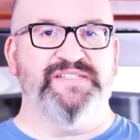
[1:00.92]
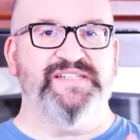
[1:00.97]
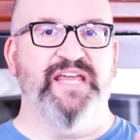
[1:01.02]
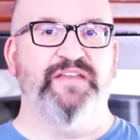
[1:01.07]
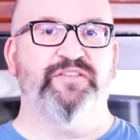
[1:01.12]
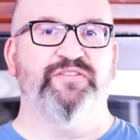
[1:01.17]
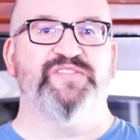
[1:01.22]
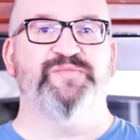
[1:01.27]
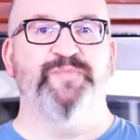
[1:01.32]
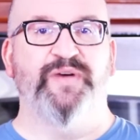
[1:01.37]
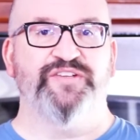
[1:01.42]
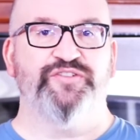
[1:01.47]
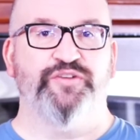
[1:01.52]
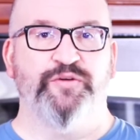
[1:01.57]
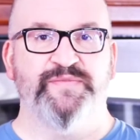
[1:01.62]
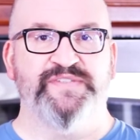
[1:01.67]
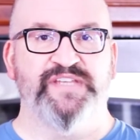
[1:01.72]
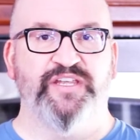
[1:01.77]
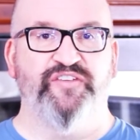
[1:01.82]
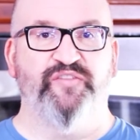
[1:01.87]
to take those
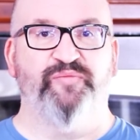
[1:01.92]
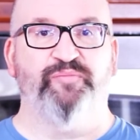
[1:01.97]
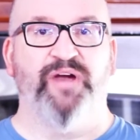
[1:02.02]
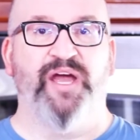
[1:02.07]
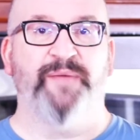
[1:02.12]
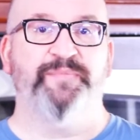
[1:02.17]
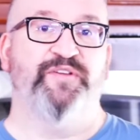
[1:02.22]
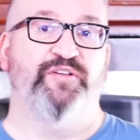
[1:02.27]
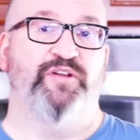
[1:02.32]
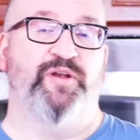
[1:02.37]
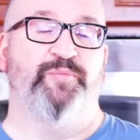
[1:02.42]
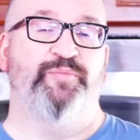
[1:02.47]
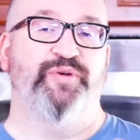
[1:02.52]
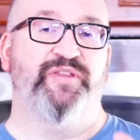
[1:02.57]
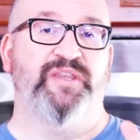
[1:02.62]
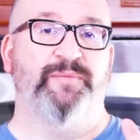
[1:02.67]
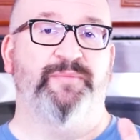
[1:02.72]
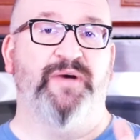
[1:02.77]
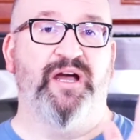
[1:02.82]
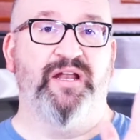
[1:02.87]
mushrooms that you've prepped, you're going to put
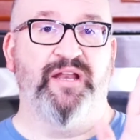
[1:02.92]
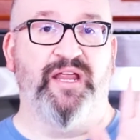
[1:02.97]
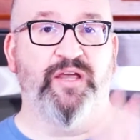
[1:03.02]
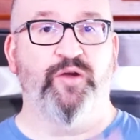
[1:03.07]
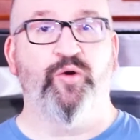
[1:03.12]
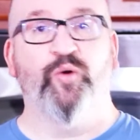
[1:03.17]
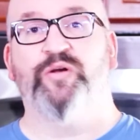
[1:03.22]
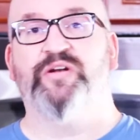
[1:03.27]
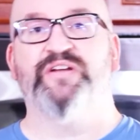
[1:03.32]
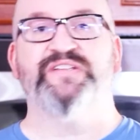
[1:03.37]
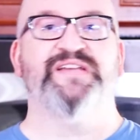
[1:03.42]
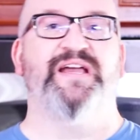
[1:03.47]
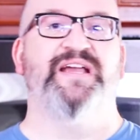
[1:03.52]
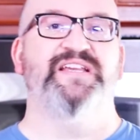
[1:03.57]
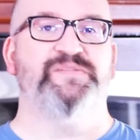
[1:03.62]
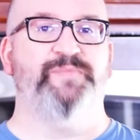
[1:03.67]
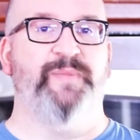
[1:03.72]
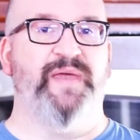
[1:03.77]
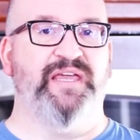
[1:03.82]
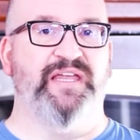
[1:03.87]
them on a
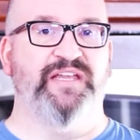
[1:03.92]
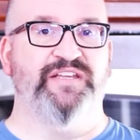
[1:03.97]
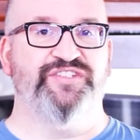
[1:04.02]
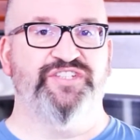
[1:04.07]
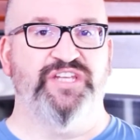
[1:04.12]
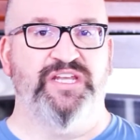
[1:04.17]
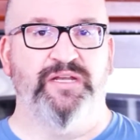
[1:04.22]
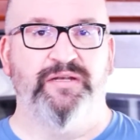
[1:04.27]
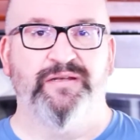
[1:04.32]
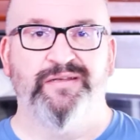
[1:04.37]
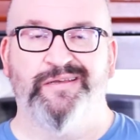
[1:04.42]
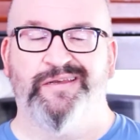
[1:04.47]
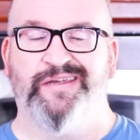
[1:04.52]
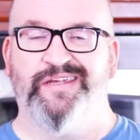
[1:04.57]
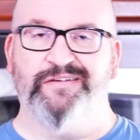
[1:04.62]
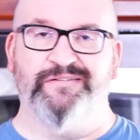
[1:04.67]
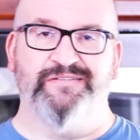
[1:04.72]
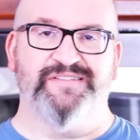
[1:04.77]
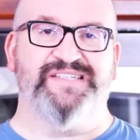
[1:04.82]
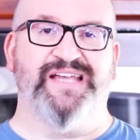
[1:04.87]
quarter-size baking sheet,
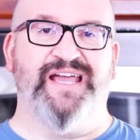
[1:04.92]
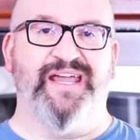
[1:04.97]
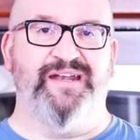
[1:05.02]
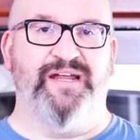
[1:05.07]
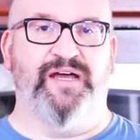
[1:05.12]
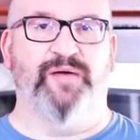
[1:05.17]
gill side